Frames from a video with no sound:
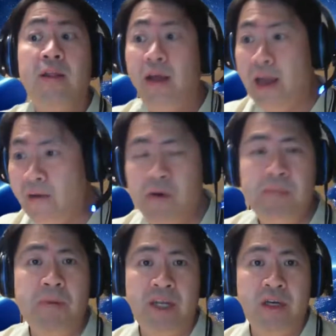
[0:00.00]

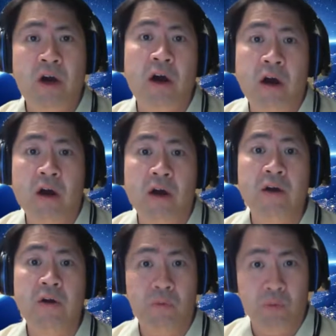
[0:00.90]
everybody in Hong Kong
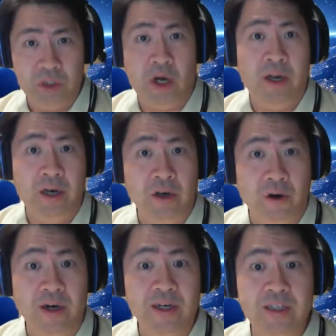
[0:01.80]
was on
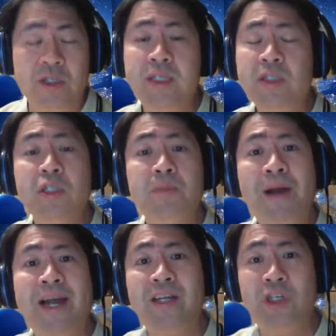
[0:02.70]
alert. So this was
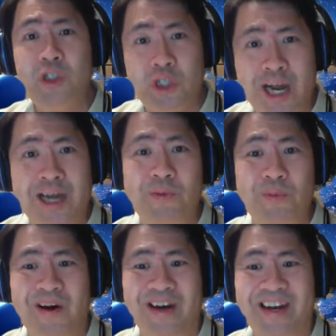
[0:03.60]
back in
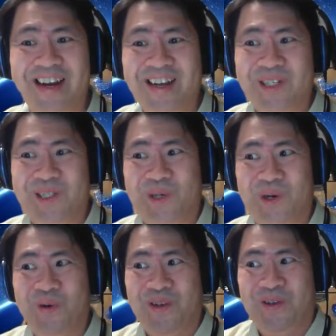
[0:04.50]
January.
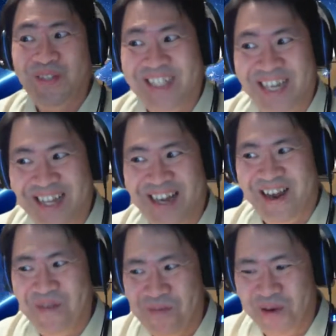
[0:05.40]
So don't say that
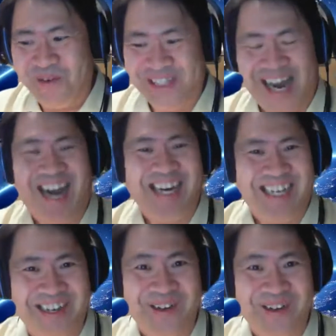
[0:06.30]
everybody was
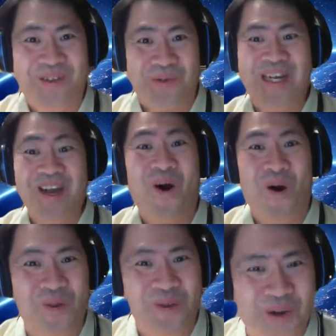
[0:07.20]
hiding the news. We
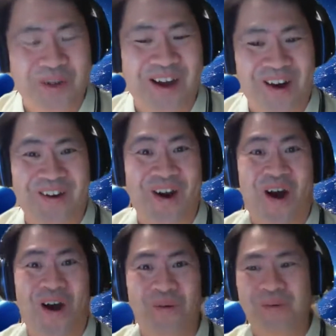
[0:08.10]
all knew in Hong
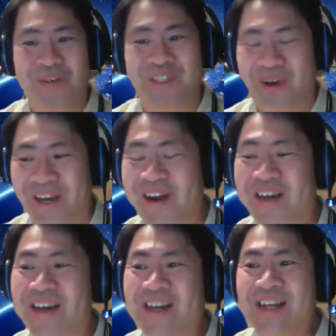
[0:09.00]
Kong what was going
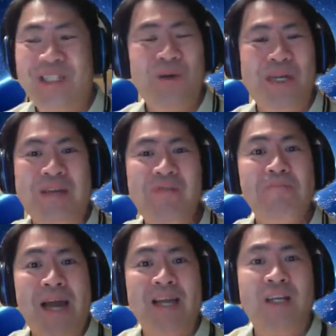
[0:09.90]
on. So even
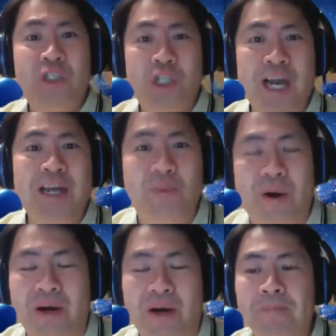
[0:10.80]
back in January,